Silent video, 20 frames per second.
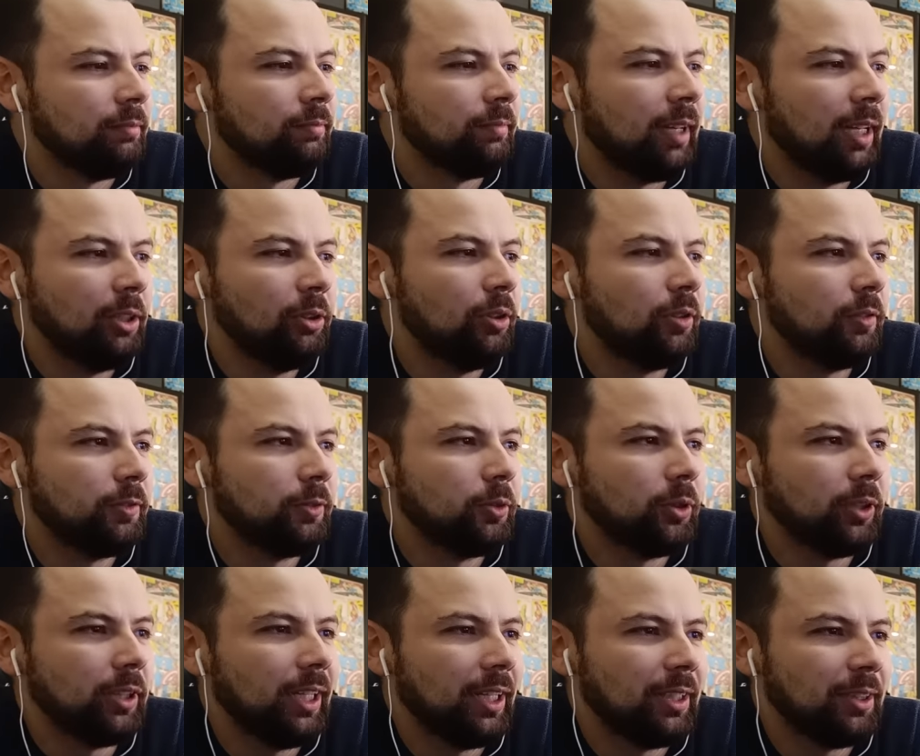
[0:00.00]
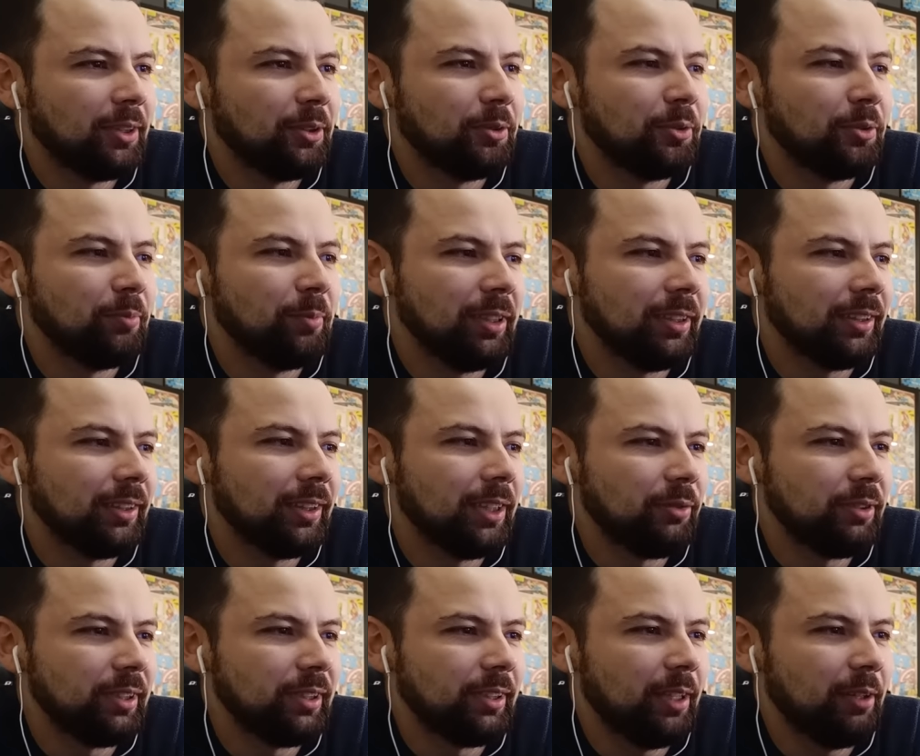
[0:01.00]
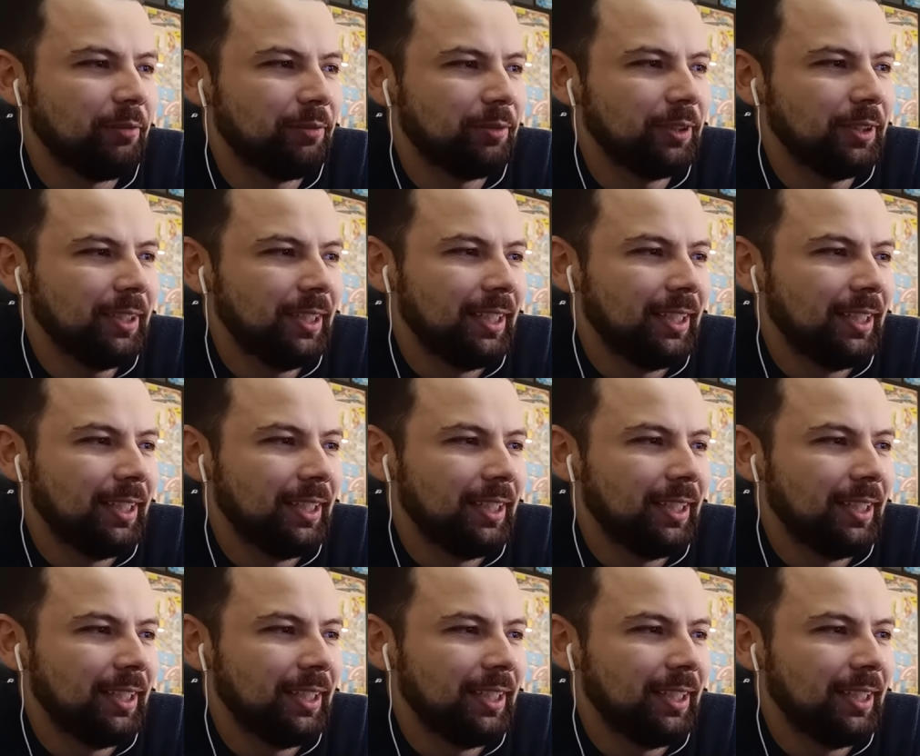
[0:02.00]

I love to react to military stuff.